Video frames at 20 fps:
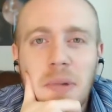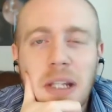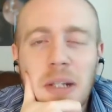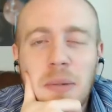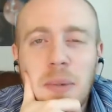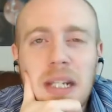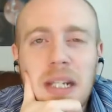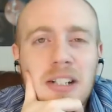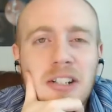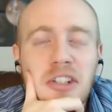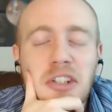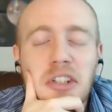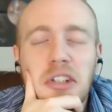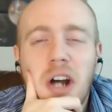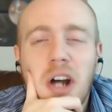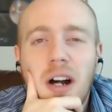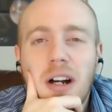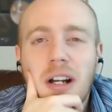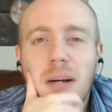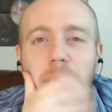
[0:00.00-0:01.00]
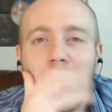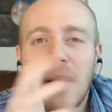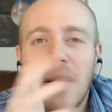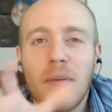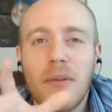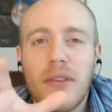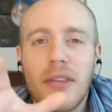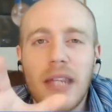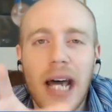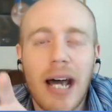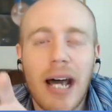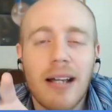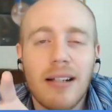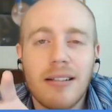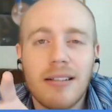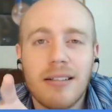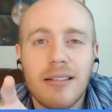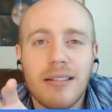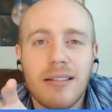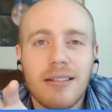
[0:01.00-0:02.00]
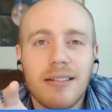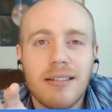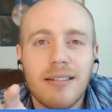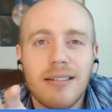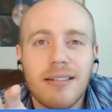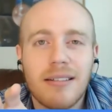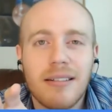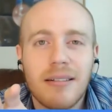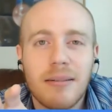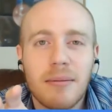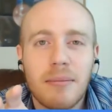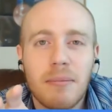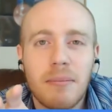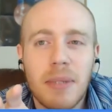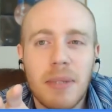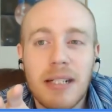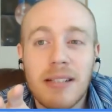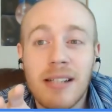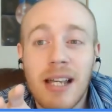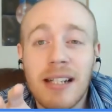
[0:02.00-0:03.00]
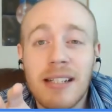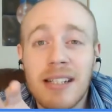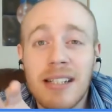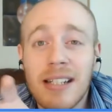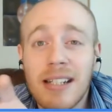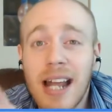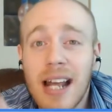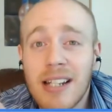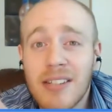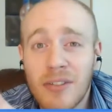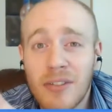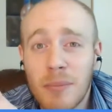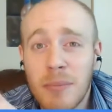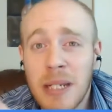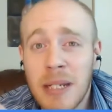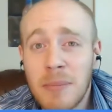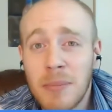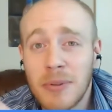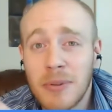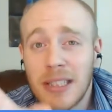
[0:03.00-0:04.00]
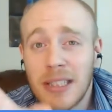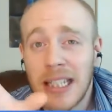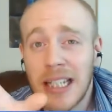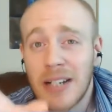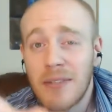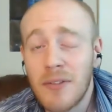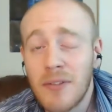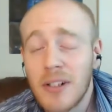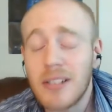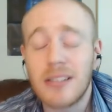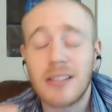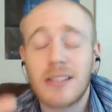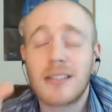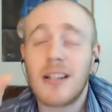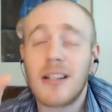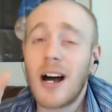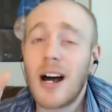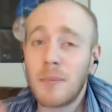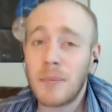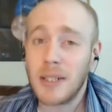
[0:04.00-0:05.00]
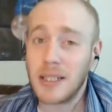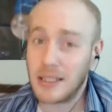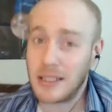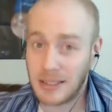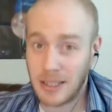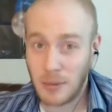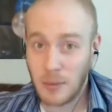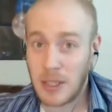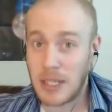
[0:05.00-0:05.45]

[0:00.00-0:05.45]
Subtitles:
Like we can just talk about that, because I did ask for people to give us topics that